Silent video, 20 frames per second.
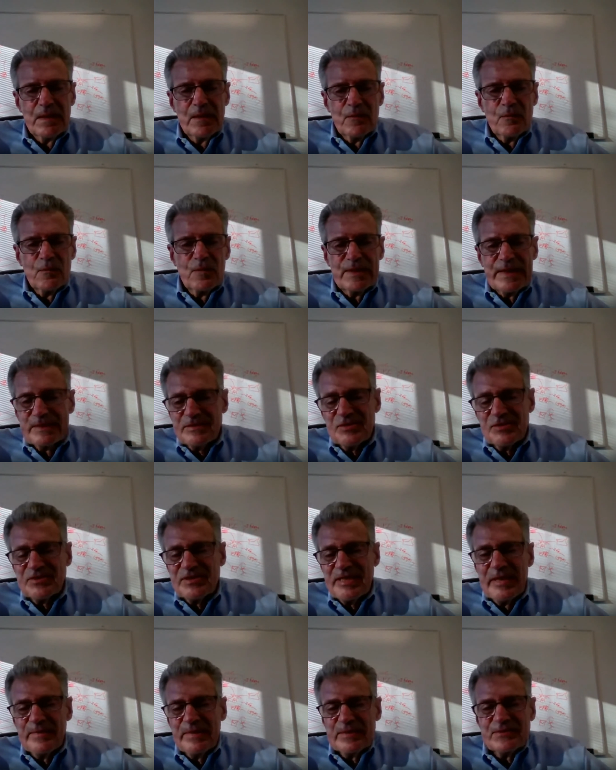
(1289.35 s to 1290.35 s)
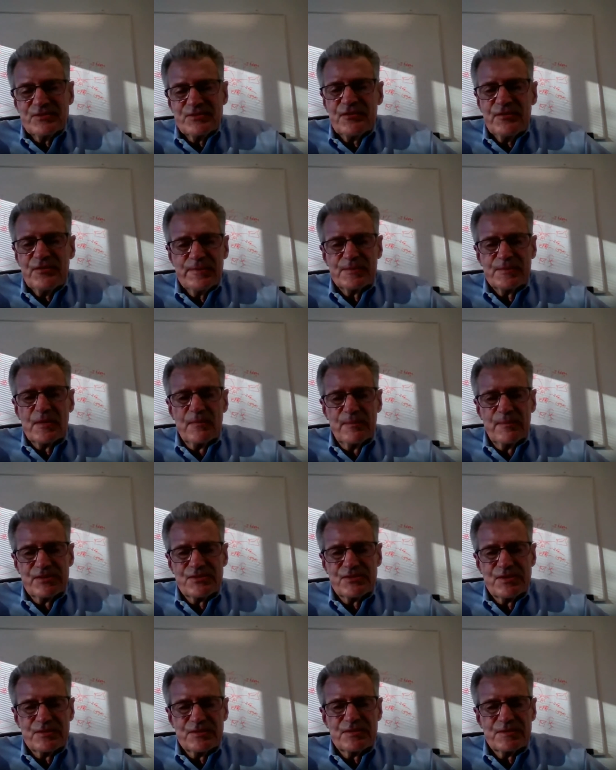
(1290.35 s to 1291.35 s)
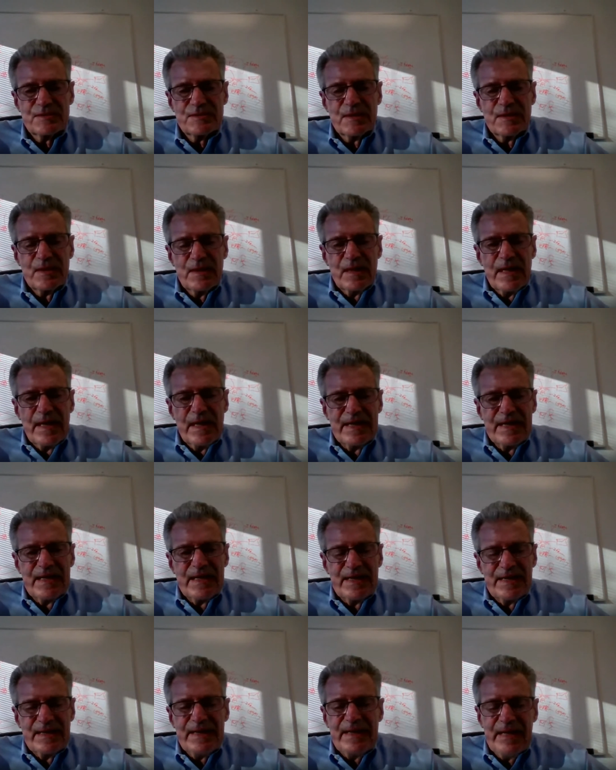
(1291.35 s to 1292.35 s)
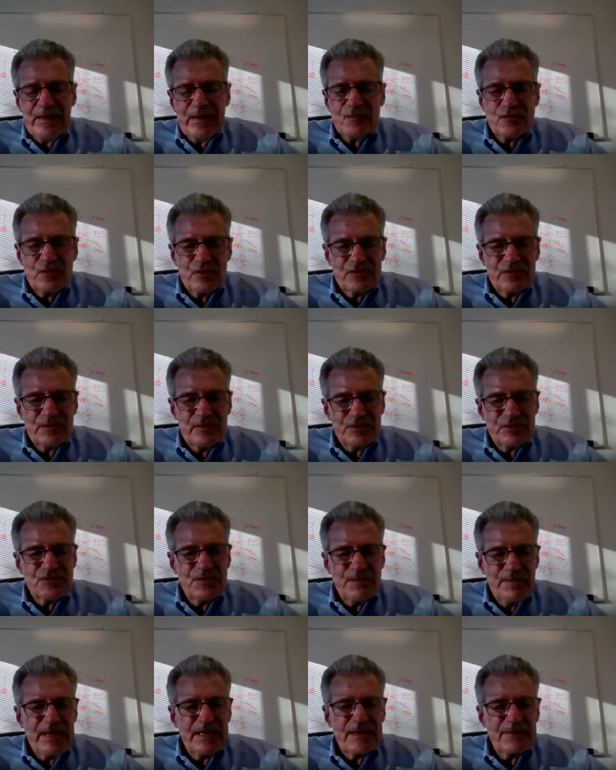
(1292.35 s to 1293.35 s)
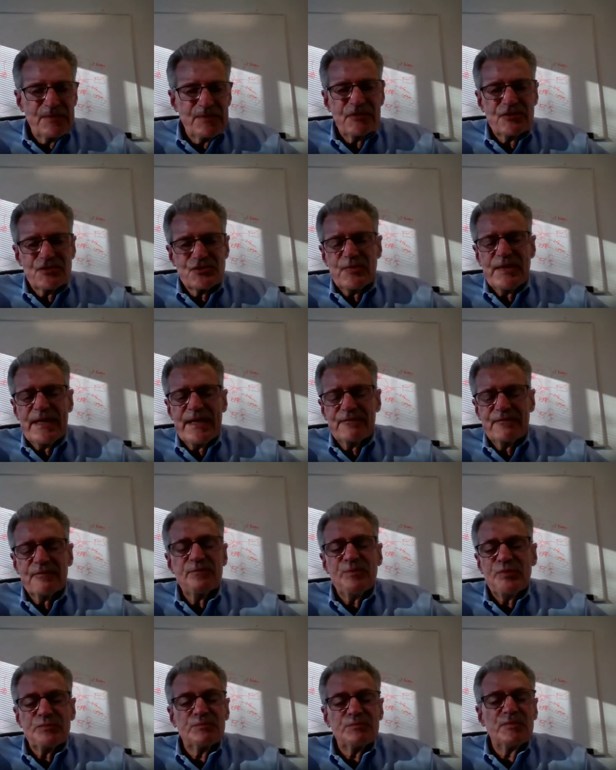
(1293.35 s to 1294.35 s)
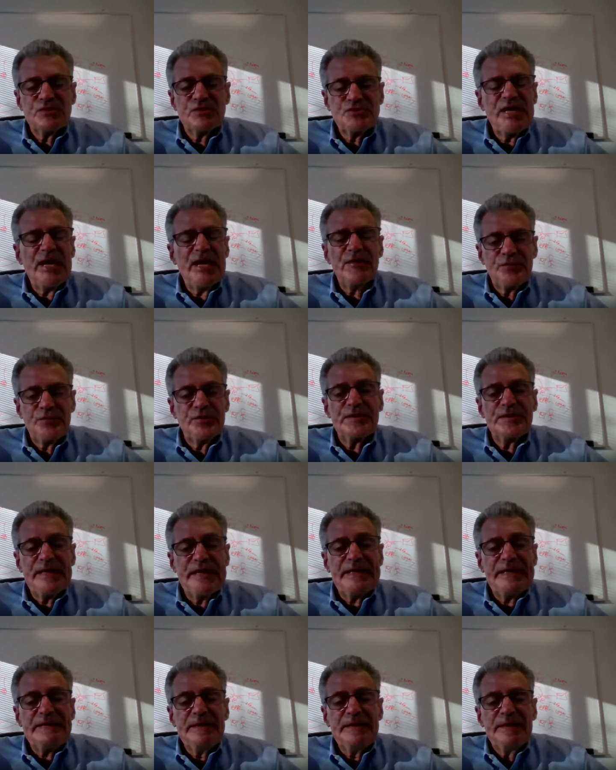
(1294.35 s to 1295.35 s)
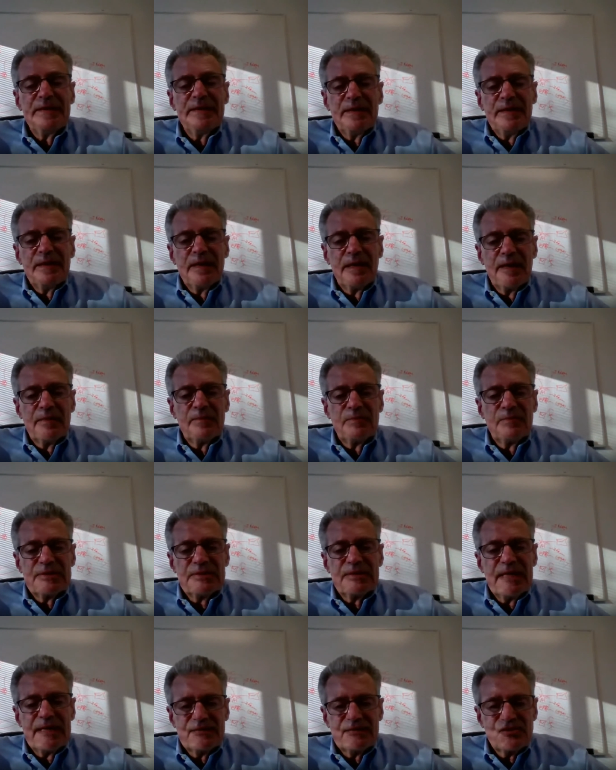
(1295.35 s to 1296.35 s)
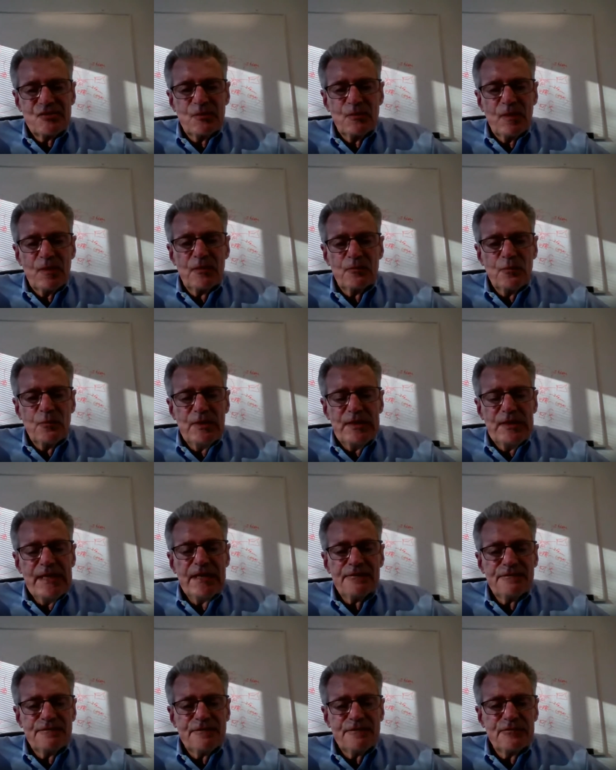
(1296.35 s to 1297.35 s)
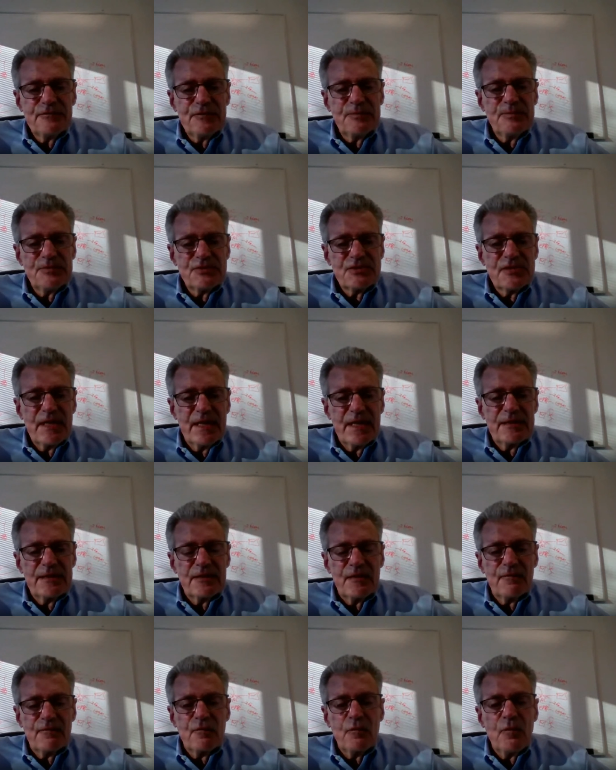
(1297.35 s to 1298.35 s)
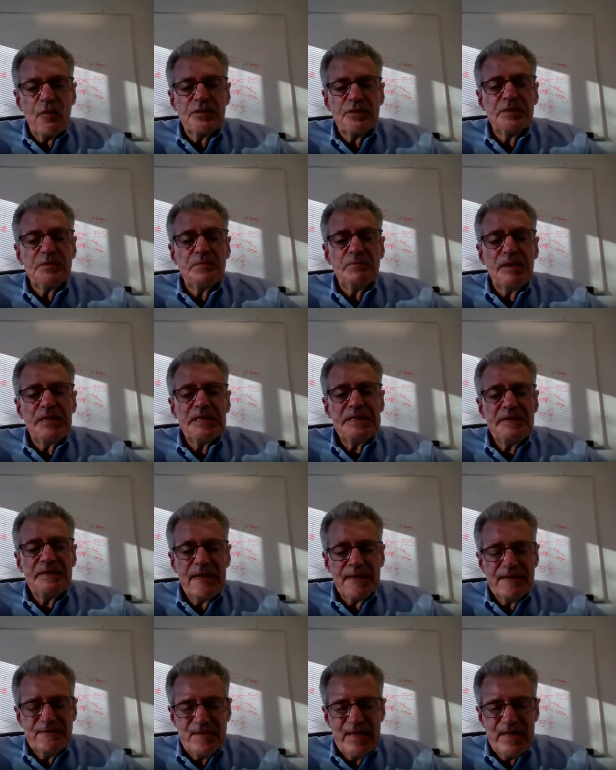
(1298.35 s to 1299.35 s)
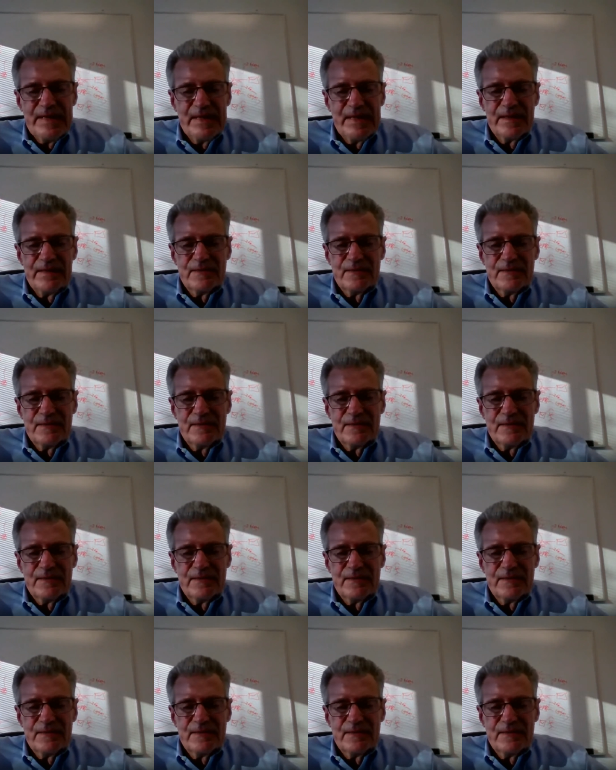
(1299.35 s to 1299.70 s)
Well, that's the same. That's the crypto business. And I can't talk too much about it because we haven't put much out there yet. But that's the one we get 50% of all the money they take in.